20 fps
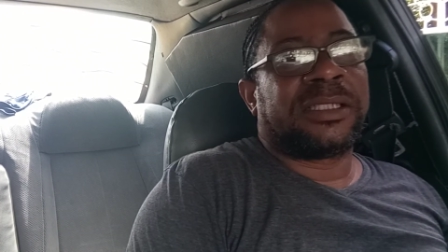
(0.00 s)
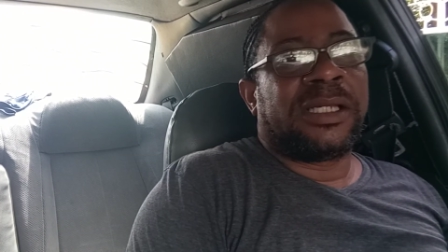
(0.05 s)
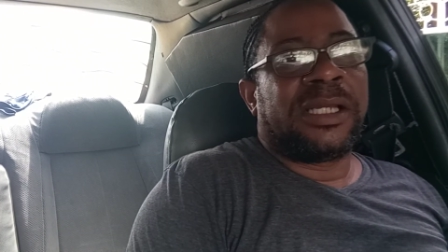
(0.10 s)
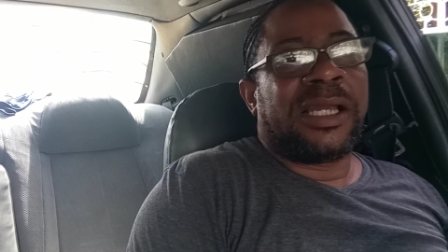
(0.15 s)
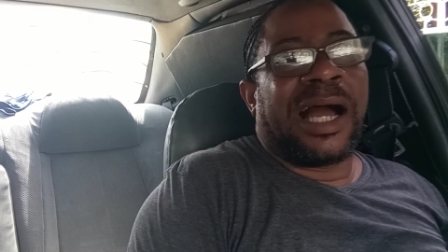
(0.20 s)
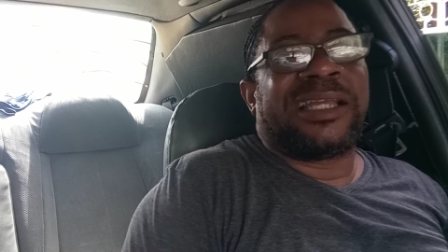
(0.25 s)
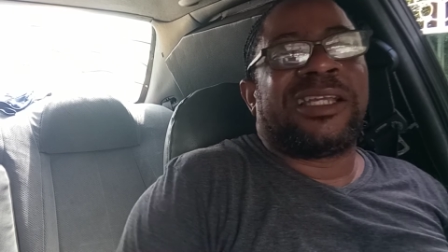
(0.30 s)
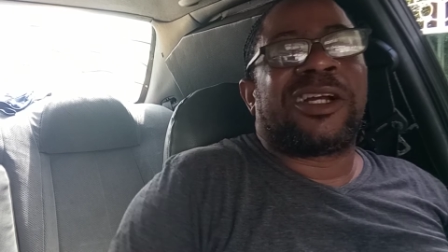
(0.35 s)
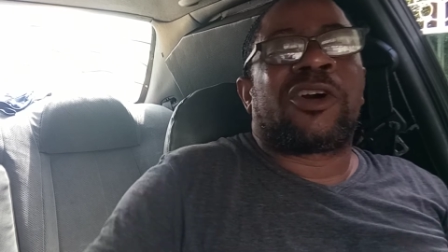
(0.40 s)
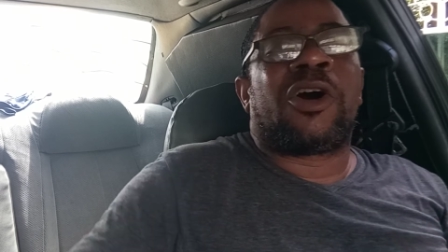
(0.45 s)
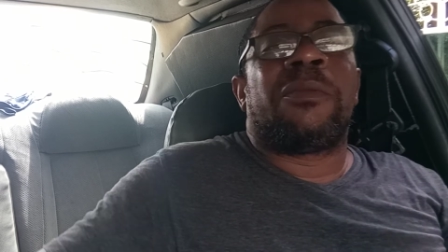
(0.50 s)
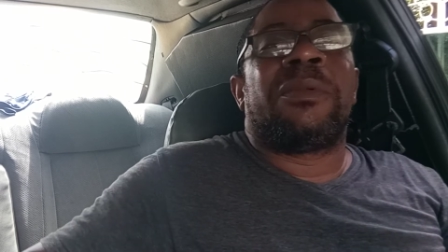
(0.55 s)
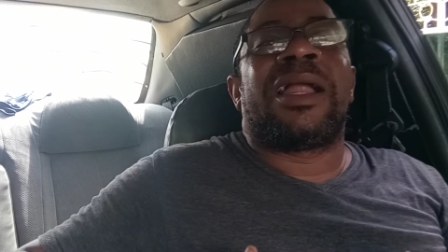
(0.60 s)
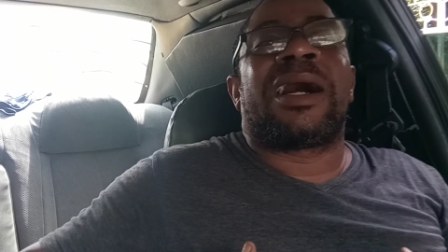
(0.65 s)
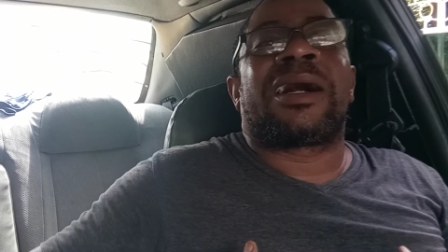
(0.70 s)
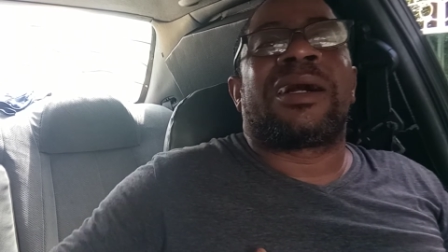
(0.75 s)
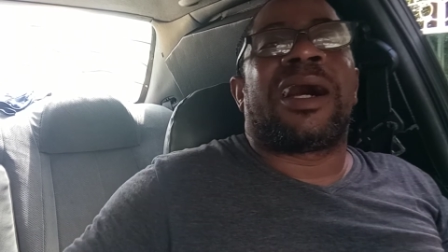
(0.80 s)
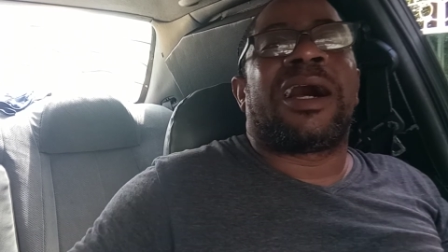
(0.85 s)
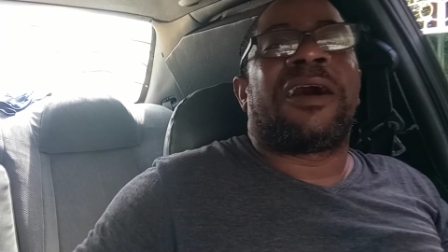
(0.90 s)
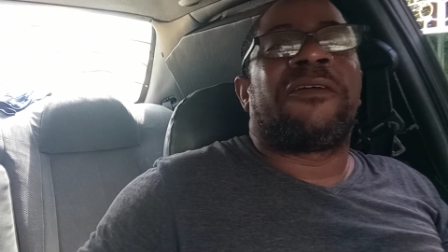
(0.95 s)
And you come
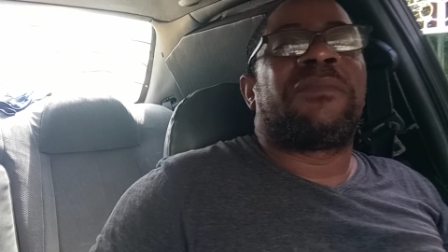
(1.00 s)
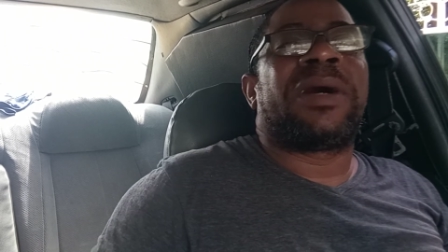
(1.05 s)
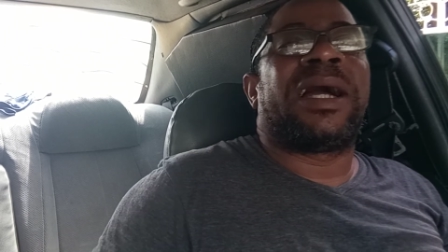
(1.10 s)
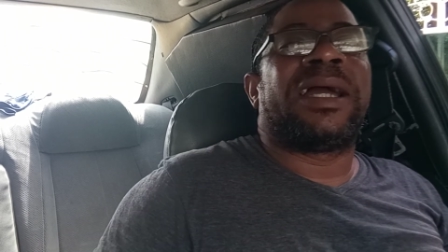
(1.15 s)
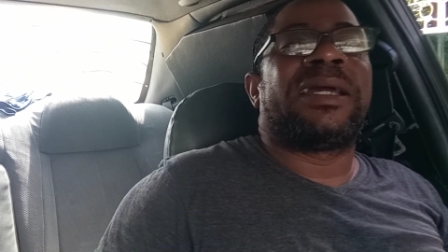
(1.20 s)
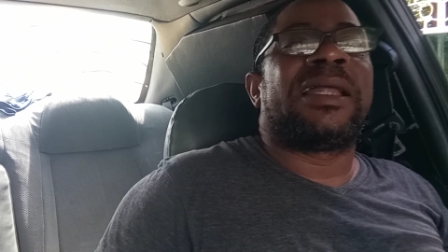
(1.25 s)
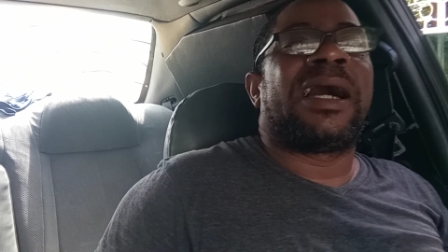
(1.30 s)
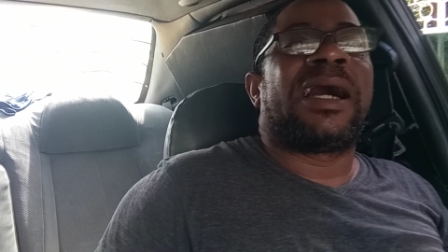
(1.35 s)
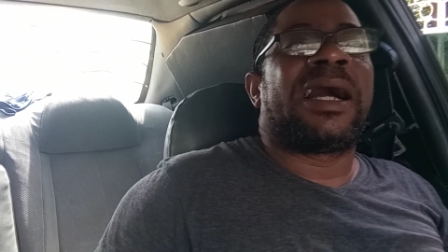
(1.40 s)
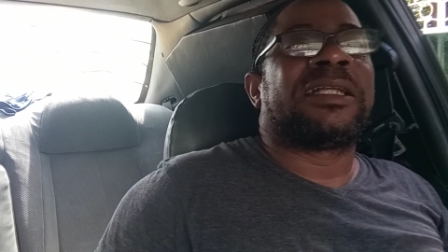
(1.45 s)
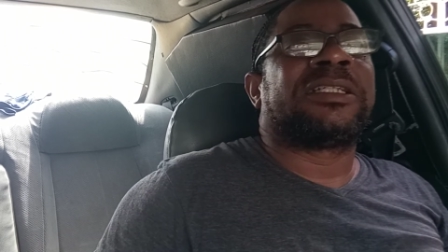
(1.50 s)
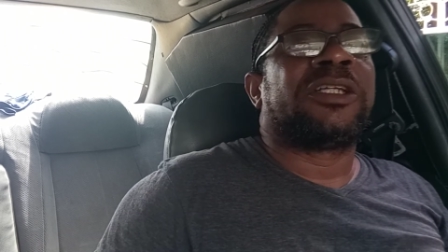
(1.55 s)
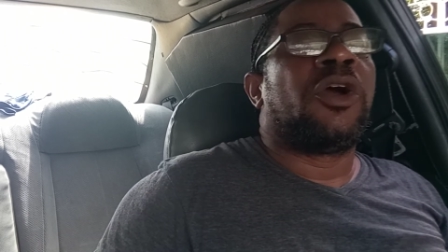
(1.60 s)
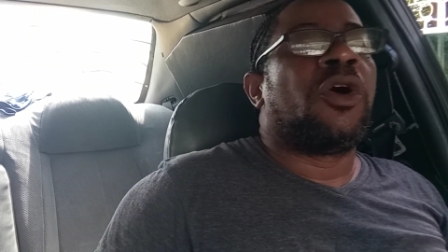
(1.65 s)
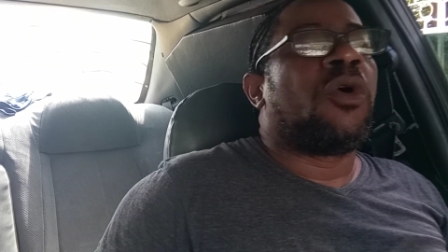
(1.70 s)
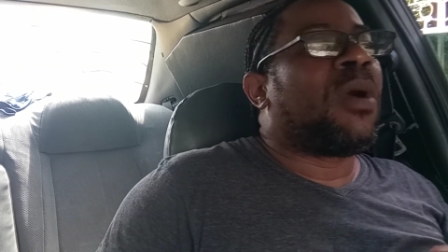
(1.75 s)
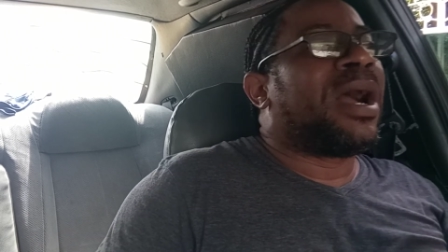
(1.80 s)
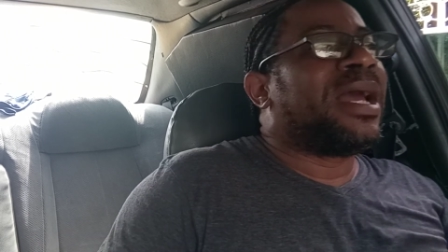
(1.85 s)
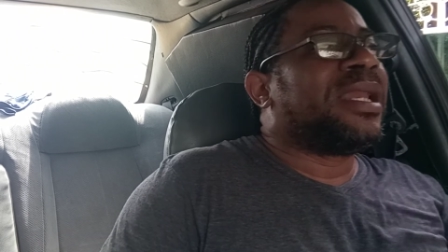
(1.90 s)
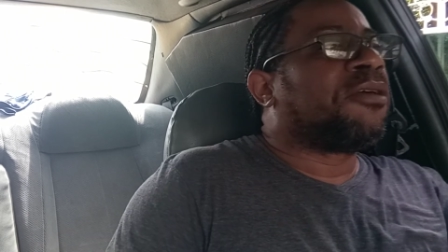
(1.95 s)
lock off my dance.
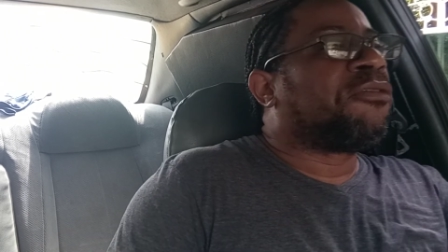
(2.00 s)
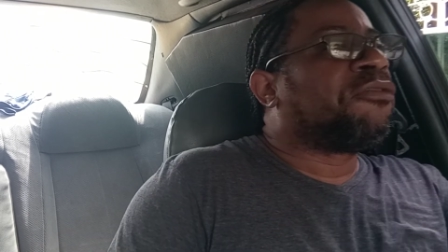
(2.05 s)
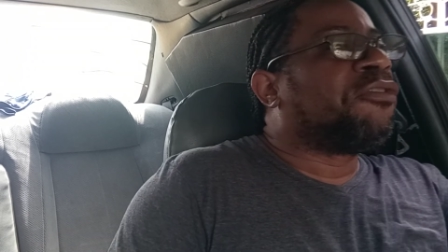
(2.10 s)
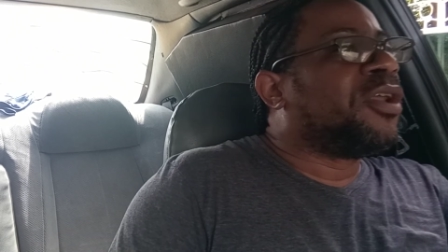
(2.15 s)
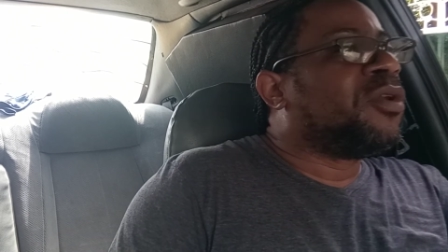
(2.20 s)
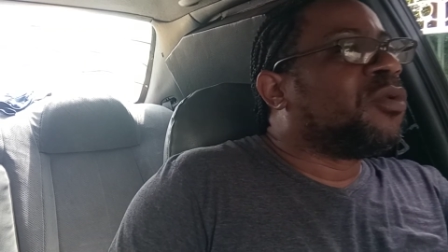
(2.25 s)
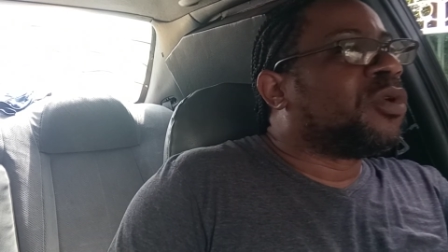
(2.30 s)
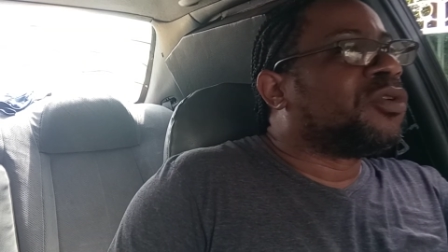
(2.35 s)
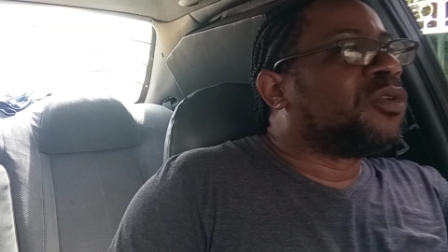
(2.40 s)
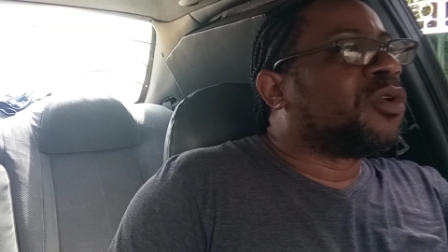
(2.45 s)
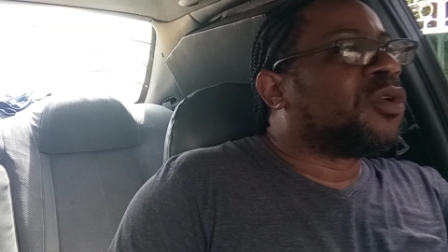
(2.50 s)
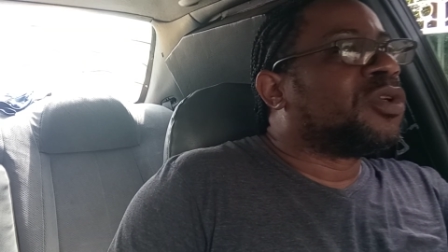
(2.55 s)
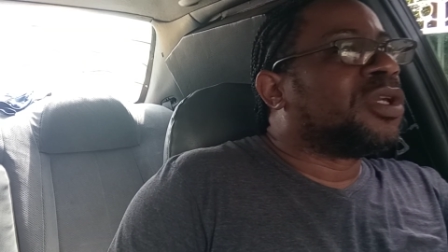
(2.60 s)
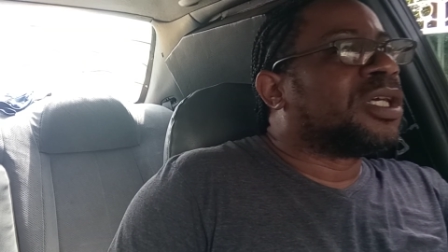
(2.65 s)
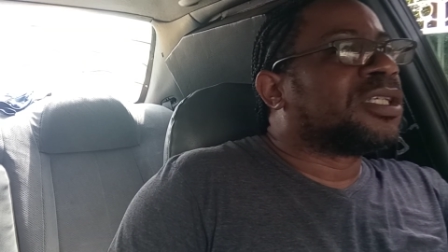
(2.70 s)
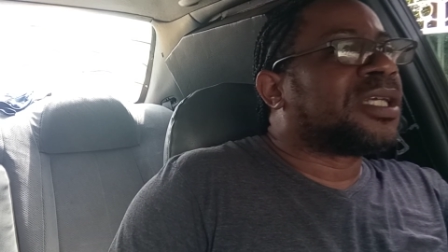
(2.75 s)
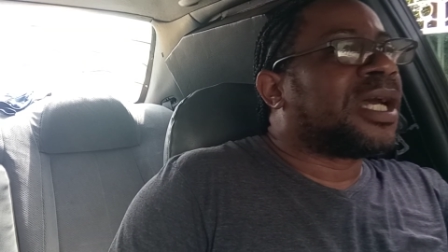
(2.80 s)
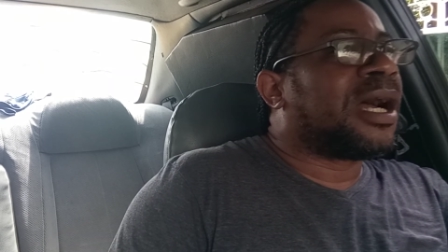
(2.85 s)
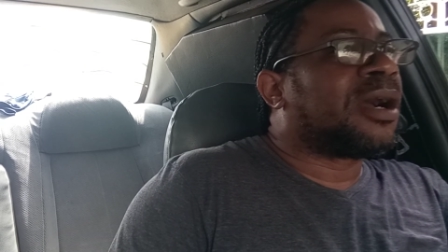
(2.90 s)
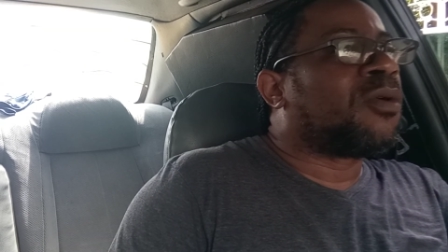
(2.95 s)
While your friend won't just
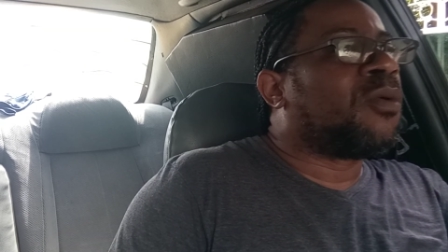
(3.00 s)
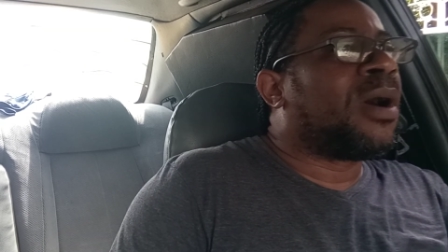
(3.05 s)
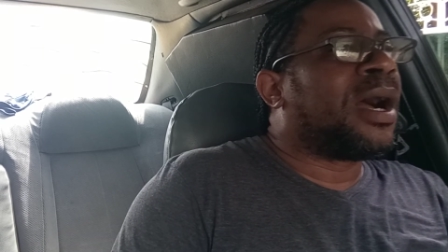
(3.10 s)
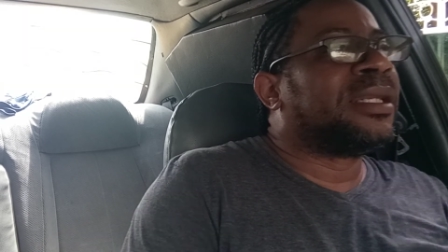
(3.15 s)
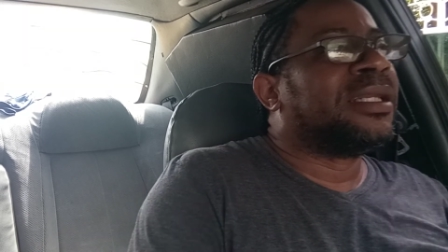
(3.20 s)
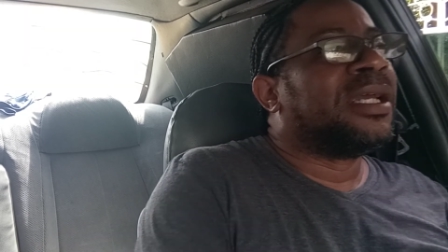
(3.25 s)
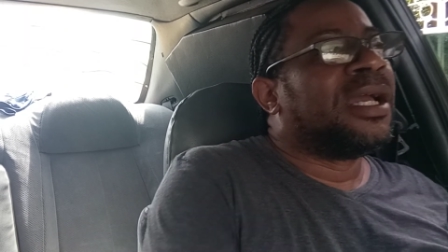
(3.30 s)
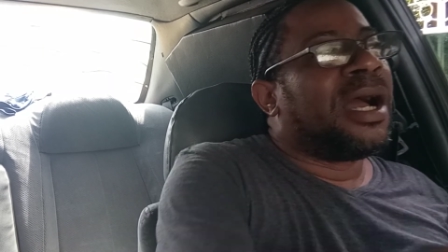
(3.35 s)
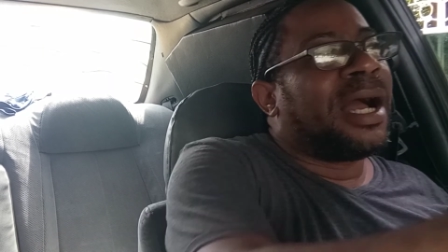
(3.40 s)
go on.